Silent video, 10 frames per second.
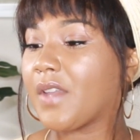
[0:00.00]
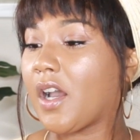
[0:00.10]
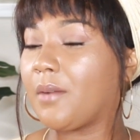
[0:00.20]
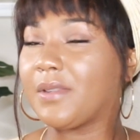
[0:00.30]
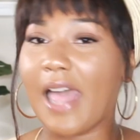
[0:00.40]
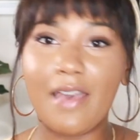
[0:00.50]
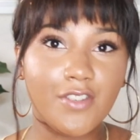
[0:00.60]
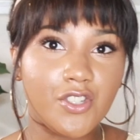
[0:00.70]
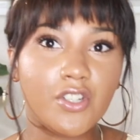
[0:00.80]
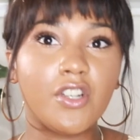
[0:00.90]

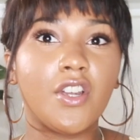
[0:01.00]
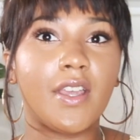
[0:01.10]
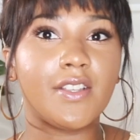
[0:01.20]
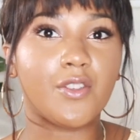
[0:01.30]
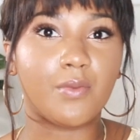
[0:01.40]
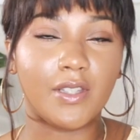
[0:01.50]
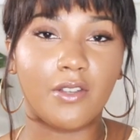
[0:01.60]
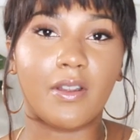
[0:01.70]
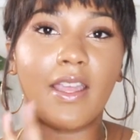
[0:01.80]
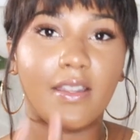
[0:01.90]
Lavender is a really
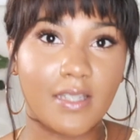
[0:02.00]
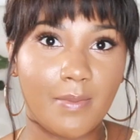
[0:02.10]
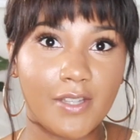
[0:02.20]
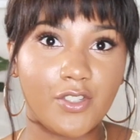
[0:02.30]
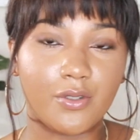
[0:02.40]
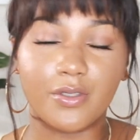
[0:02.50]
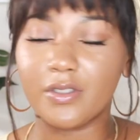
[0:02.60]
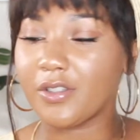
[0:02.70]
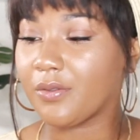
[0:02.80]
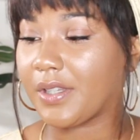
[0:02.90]
great
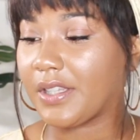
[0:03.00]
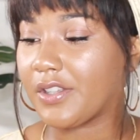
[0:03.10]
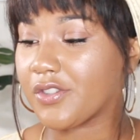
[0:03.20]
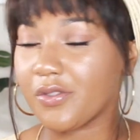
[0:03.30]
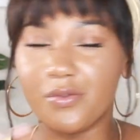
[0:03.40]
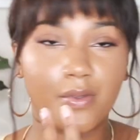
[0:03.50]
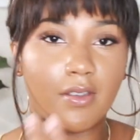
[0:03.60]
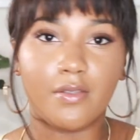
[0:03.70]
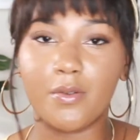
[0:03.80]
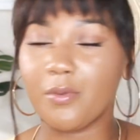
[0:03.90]
antibacterial ingredient, so it's really
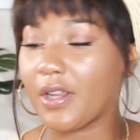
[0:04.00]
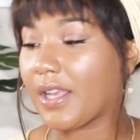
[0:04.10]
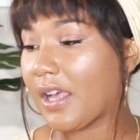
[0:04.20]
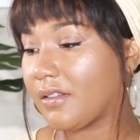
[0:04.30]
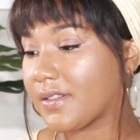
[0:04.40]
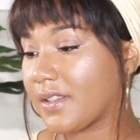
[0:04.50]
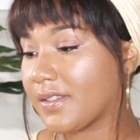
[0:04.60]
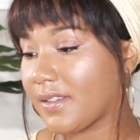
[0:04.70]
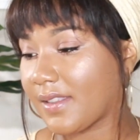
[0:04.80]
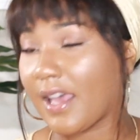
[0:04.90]
good for breakouts, things
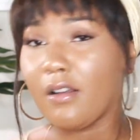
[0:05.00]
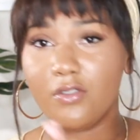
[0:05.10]
like that.